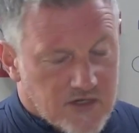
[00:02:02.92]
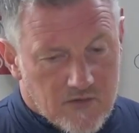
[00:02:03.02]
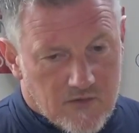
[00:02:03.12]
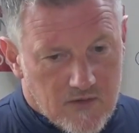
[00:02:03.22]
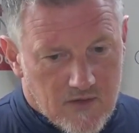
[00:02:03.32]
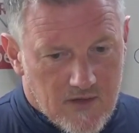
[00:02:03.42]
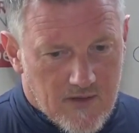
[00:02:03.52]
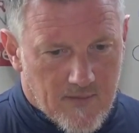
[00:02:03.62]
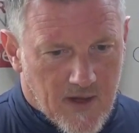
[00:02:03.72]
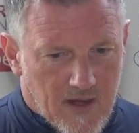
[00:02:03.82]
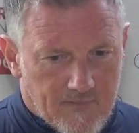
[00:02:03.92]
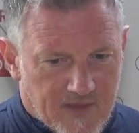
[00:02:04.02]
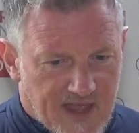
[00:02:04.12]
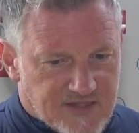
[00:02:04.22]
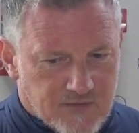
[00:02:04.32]
So, but
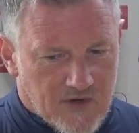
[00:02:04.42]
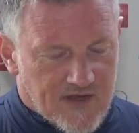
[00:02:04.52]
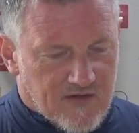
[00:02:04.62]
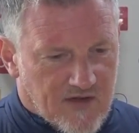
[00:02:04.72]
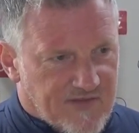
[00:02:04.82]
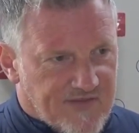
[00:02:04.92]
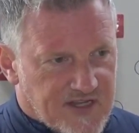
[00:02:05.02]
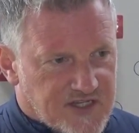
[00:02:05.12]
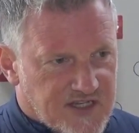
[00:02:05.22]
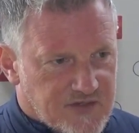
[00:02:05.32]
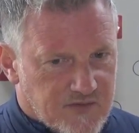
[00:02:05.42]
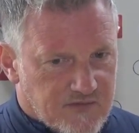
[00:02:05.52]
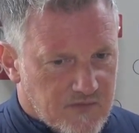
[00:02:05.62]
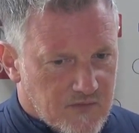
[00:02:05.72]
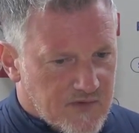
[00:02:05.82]
yeah, some great finishes.
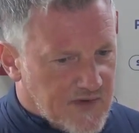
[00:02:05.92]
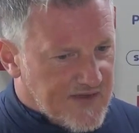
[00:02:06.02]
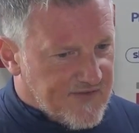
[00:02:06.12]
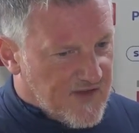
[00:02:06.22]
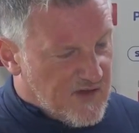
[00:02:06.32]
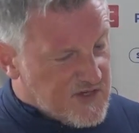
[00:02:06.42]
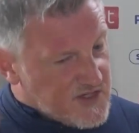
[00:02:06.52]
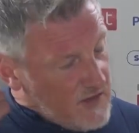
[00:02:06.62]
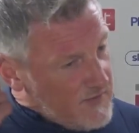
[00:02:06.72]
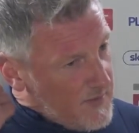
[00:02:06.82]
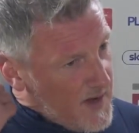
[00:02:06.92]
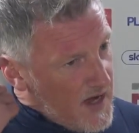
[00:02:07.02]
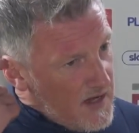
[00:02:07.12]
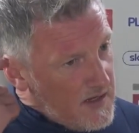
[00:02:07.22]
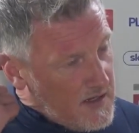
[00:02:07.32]
We hit a few just over the bar.